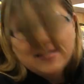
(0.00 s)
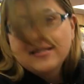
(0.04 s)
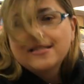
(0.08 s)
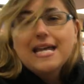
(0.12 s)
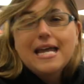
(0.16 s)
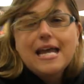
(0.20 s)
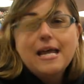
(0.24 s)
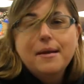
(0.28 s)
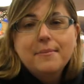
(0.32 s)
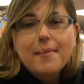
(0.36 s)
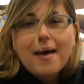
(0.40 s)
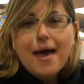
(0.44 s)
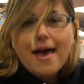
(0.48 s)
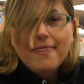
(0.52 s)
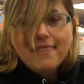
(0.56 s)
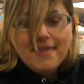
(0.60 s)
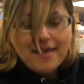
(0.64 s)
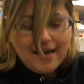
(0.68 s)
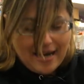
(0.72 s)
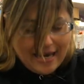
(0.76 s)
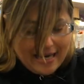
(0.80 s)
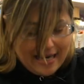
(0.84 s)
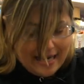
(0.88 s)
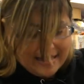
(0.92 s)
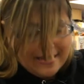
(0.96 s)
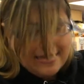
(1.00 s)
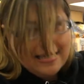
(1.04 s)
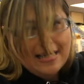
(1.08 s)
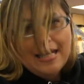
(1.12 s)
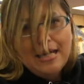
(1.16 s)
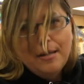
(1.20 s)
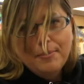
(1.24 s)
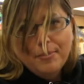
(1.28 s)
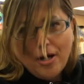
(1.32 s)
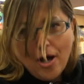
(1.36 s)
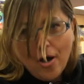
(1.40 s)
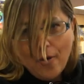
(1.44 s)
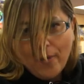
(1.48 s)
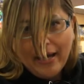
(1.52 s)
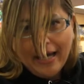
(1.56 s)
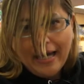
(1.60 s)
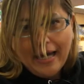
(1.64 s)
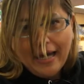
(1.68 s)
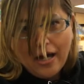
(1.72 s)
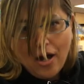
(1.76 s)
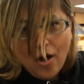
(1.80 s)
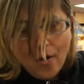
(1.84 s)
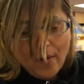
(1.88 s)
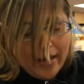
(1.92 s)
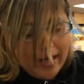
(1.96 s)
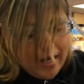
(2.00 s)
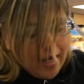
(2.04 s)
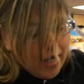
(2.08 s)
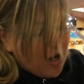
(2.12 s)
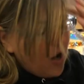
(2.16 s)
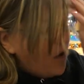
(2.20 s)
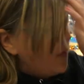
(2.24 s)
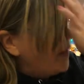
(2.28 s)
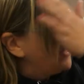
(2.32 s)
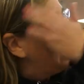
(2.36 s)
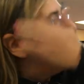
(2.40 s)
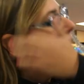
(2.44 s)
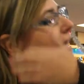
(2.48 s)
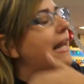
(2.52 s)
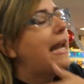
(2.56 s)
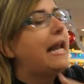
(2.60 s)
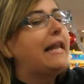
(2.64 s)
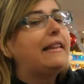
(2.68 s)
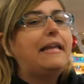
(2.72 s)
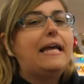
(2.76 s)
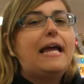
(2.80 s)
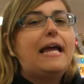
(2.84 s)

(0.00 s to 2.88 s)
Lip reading: same, and then I get to keep going and going and going. And then at